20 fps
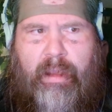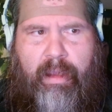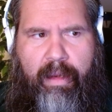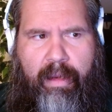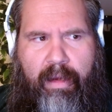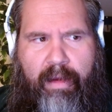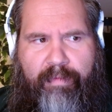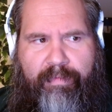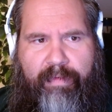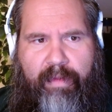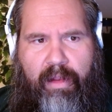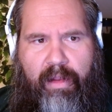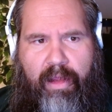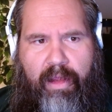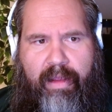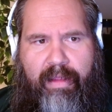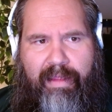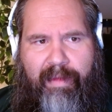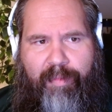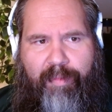And if you
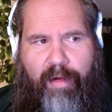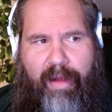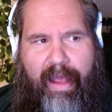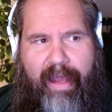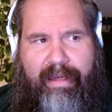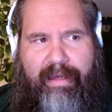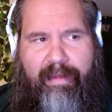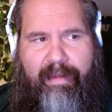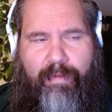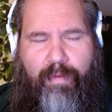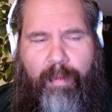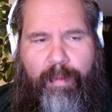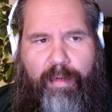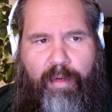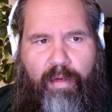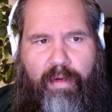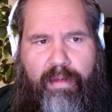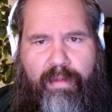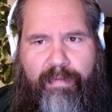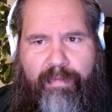look at the practice
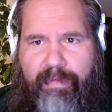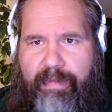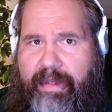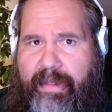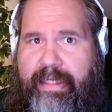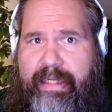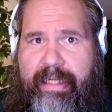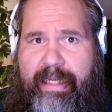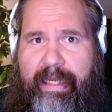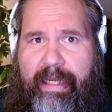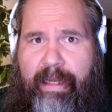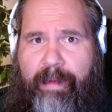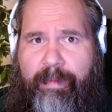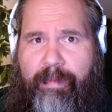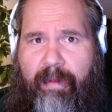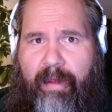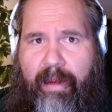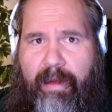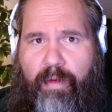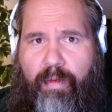reports for the
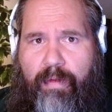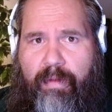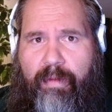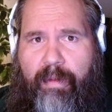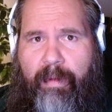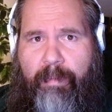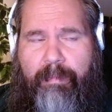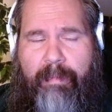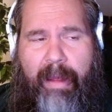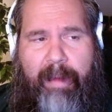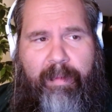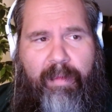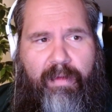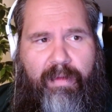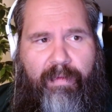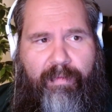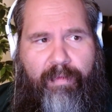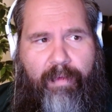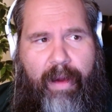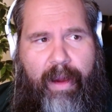teams, I know some
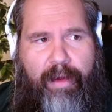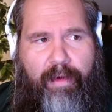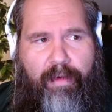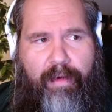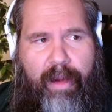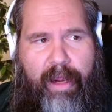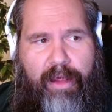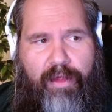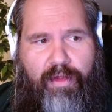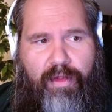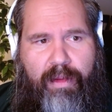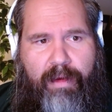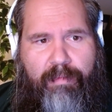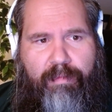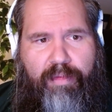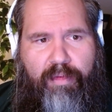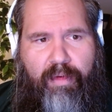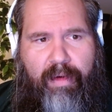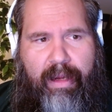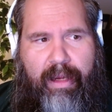members of Rider Nation
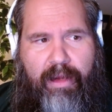pretty